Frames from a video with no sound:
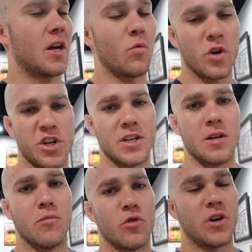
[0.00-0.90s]
I wish I did
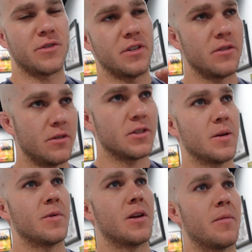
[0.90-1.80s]
more. I was a little
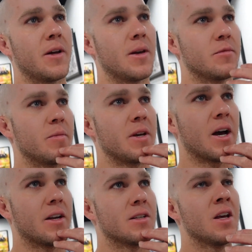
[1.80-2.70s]
intimidated by them, to be
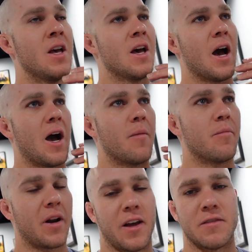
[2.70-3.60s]
honest.
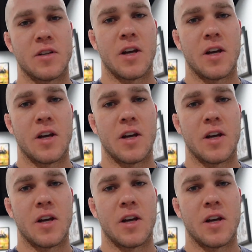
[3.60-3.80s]
But I've